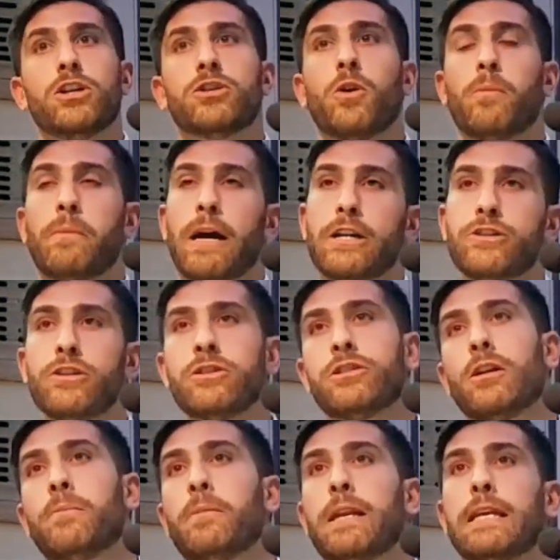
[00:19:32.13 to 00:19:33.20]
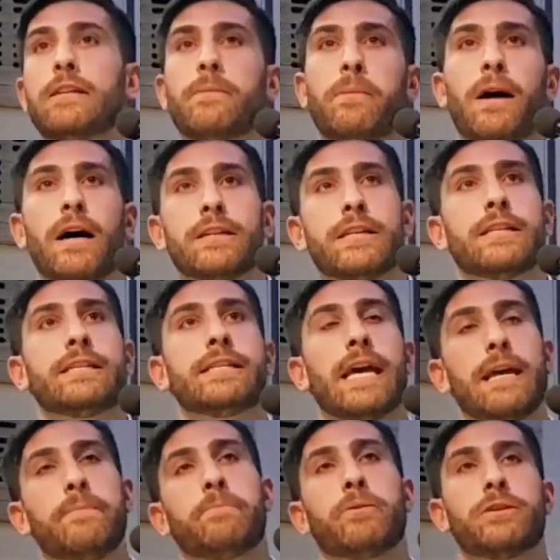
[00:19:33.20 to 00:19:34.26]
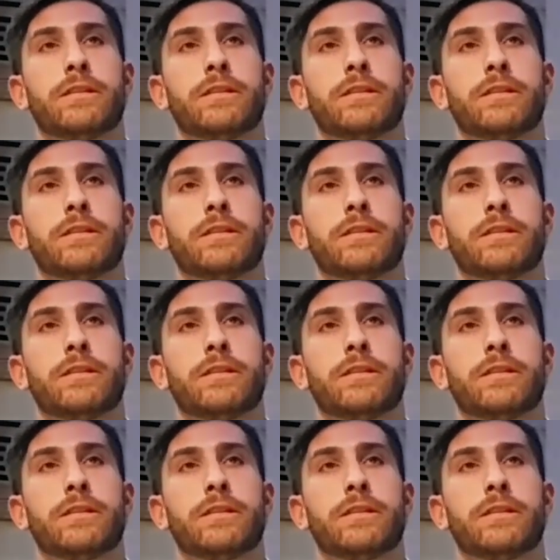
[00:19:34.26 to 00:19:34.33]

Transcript: So imagine somebody deposits 10%,